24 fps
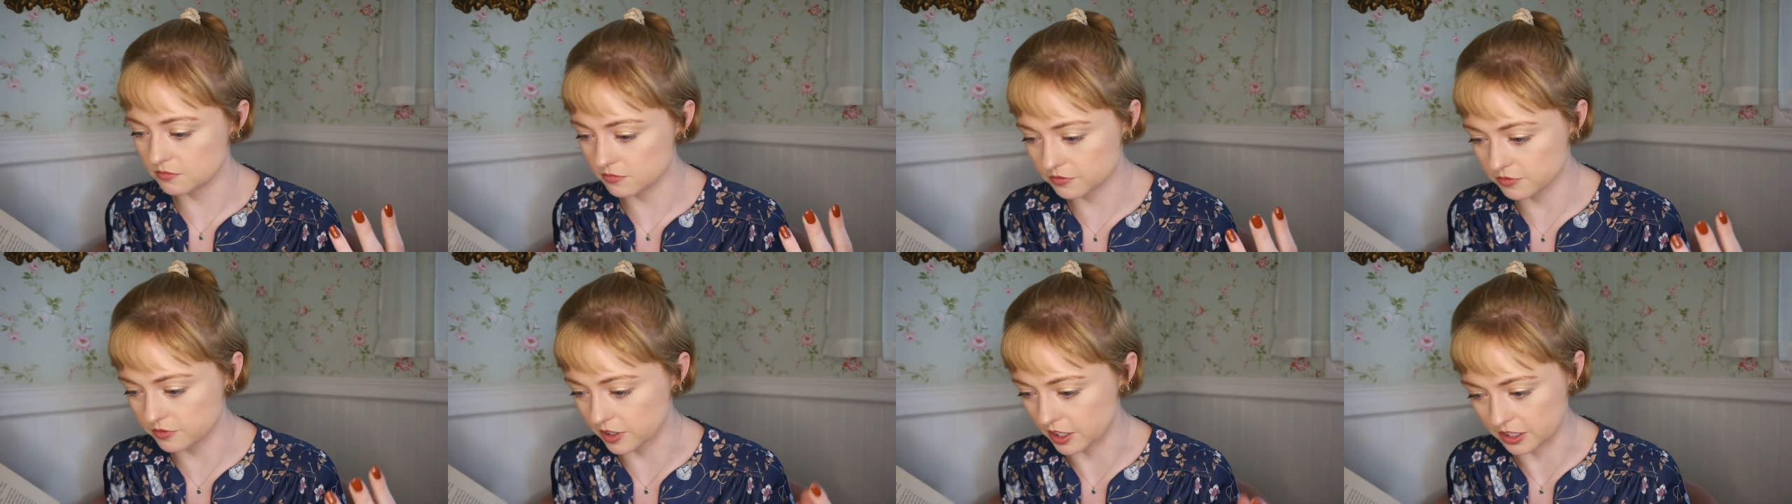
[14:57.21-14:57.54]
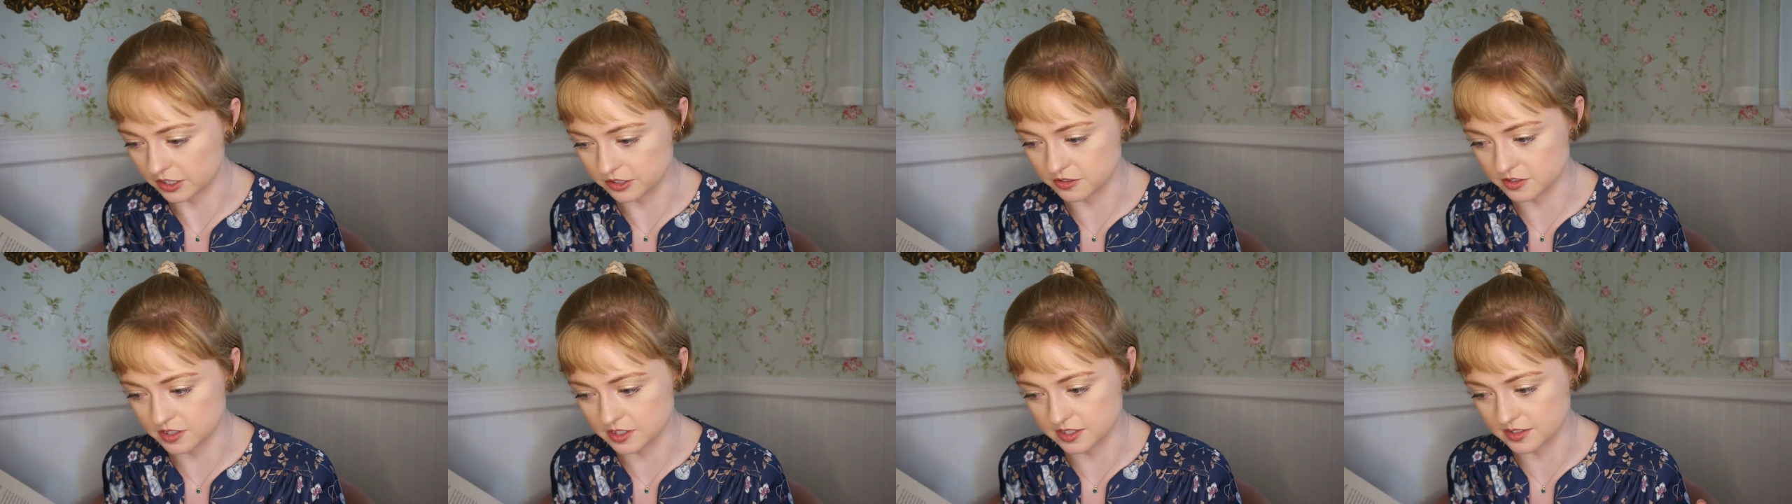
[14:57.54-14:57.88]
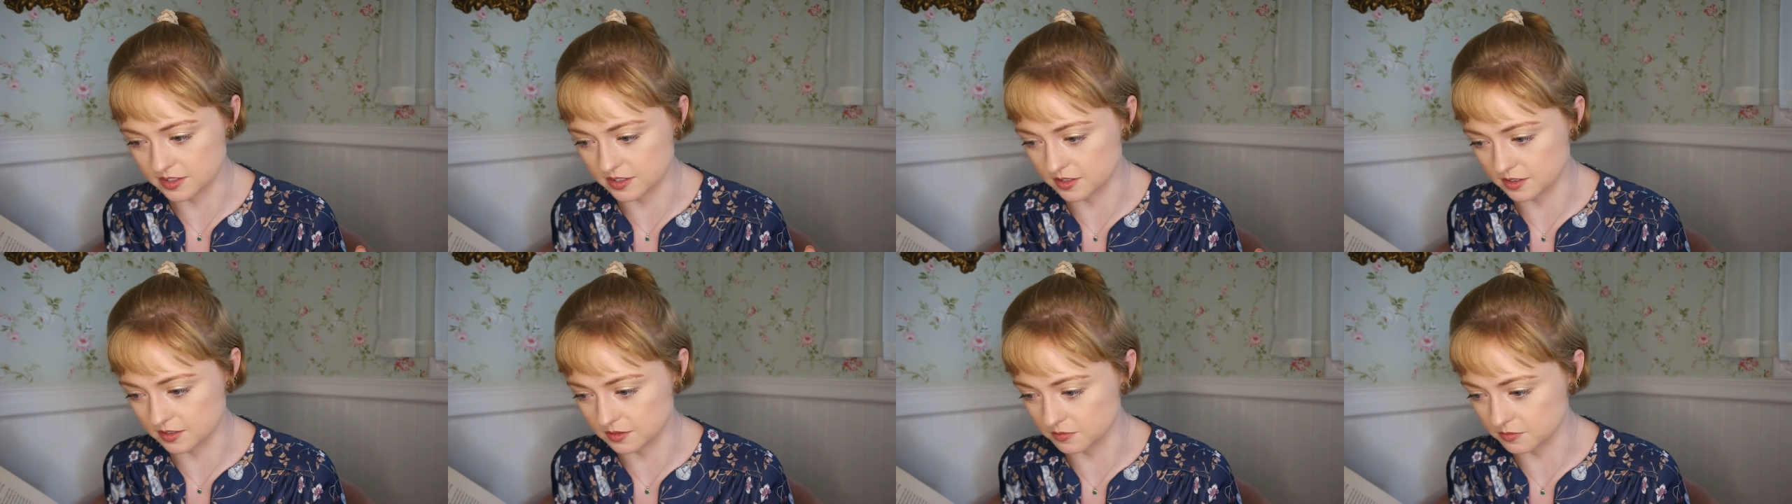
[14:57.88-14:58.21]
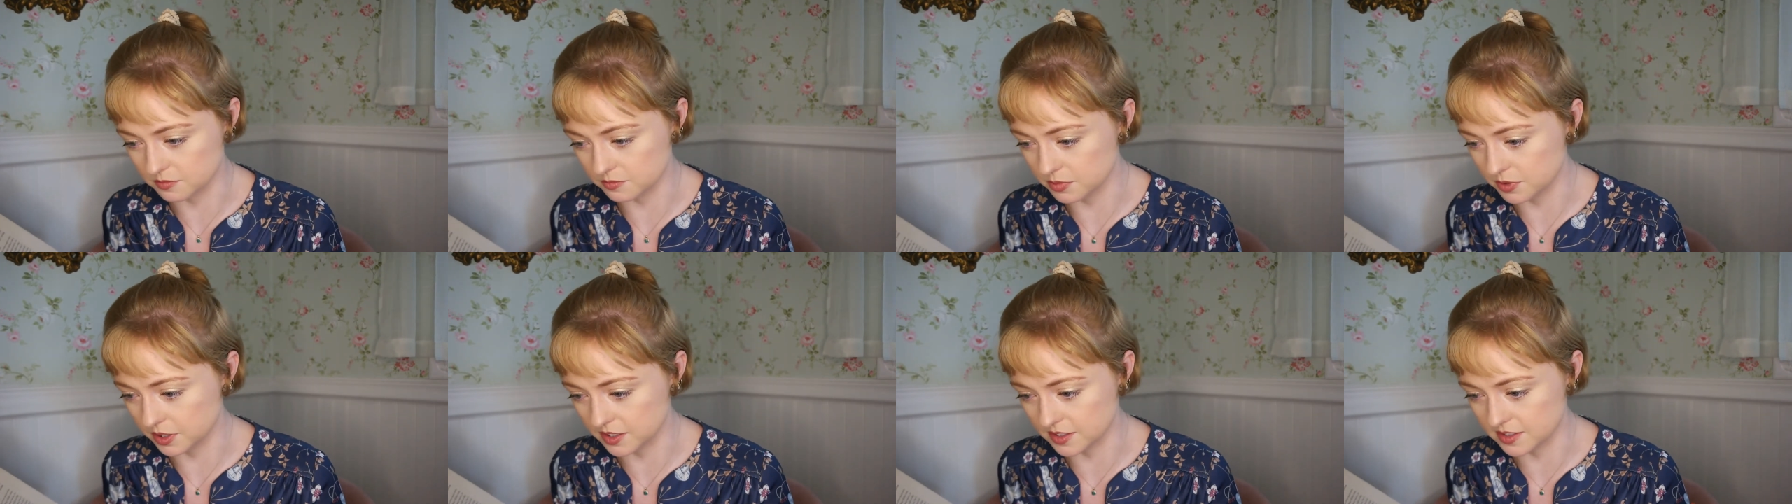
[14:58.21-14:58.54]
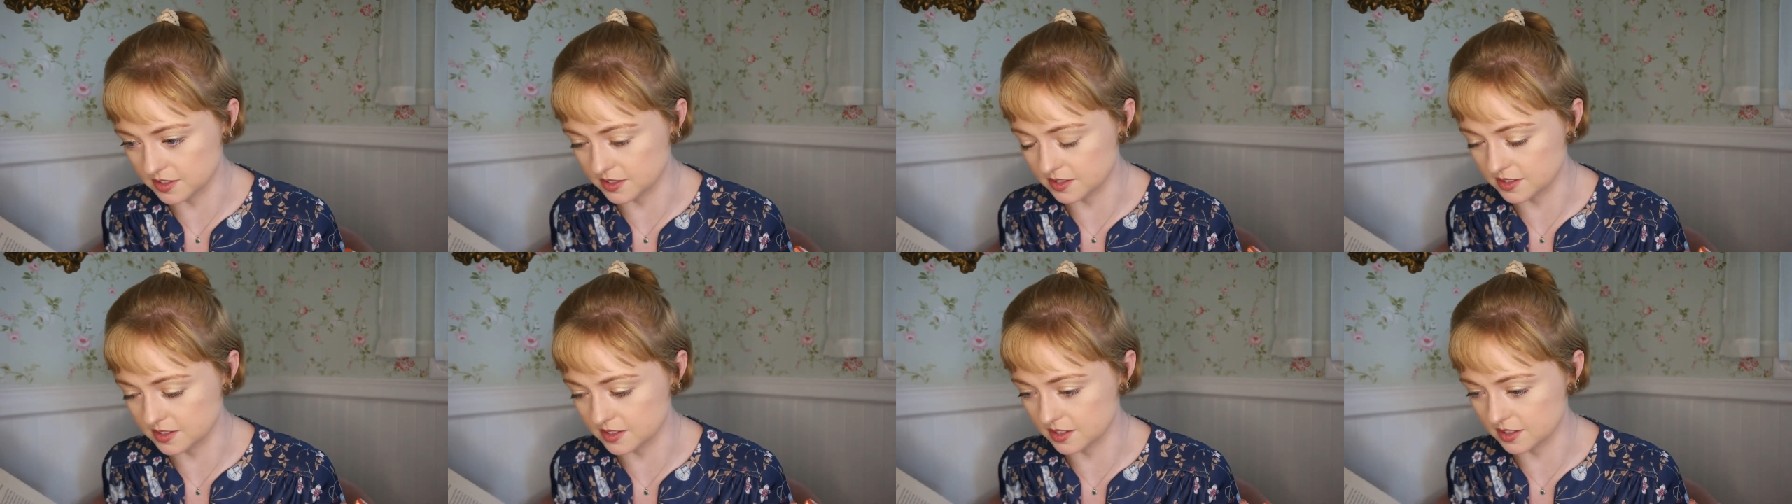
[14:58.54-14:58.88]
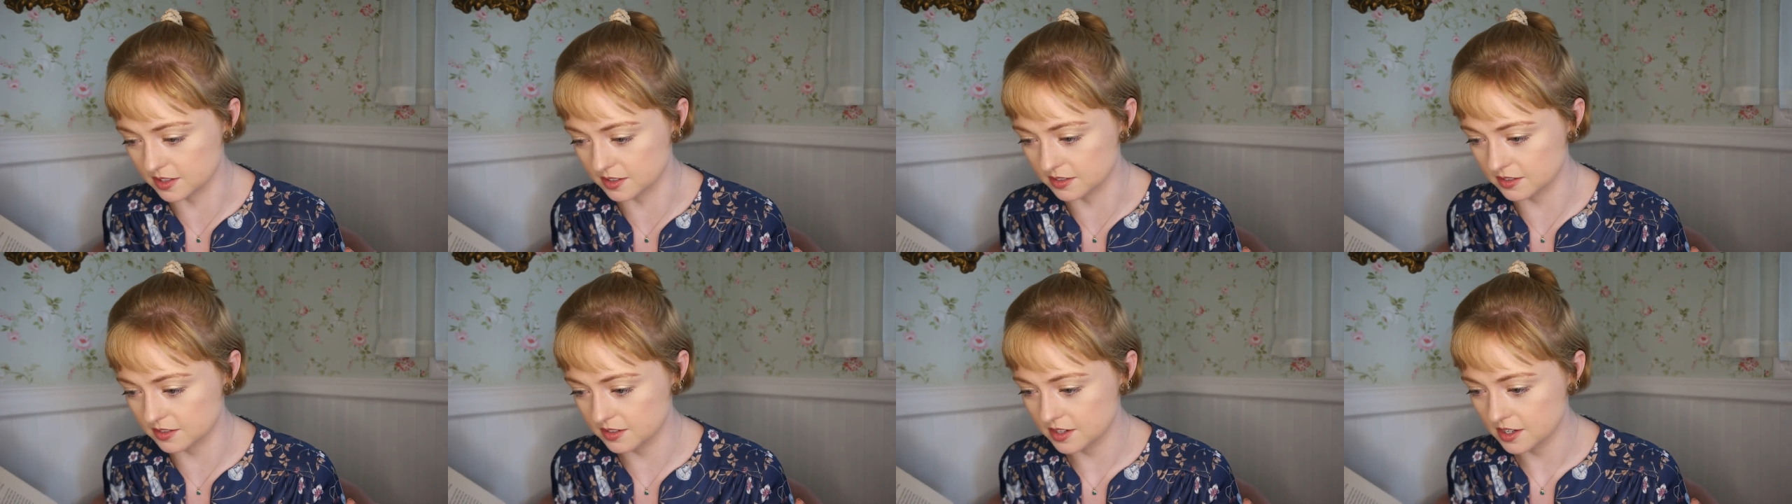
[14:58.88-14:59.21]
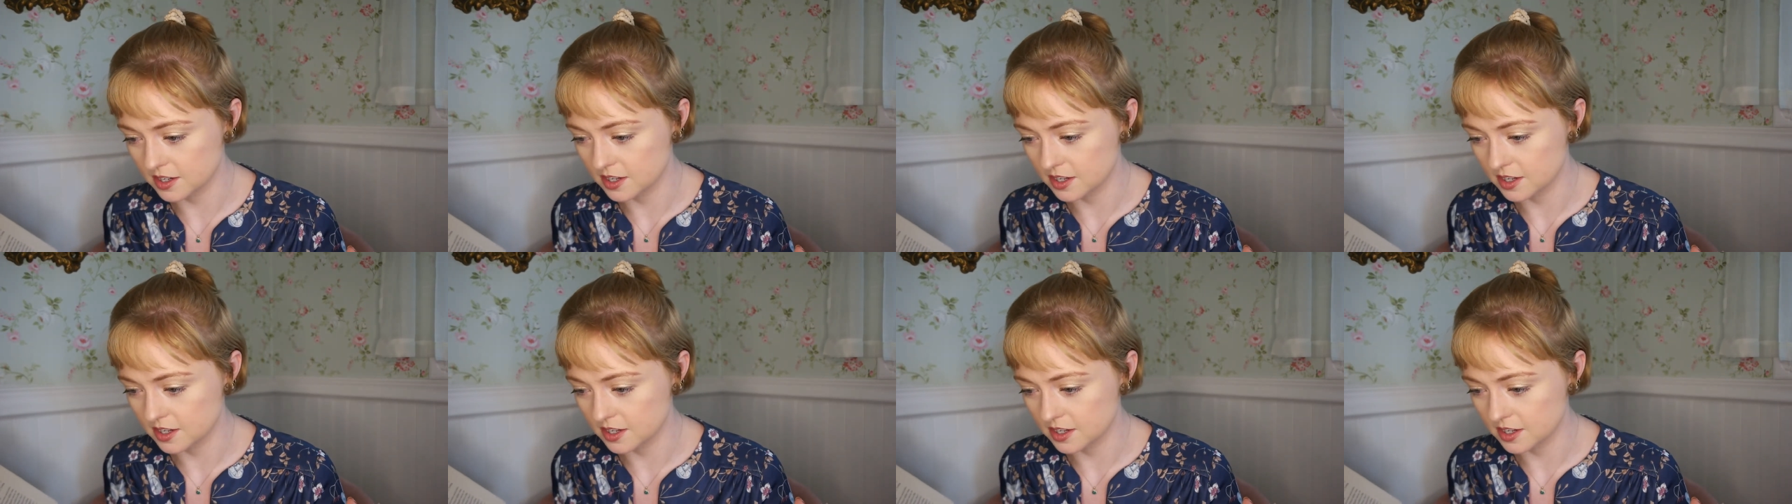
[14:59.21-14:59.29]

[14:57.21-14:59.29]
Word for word: factories and places that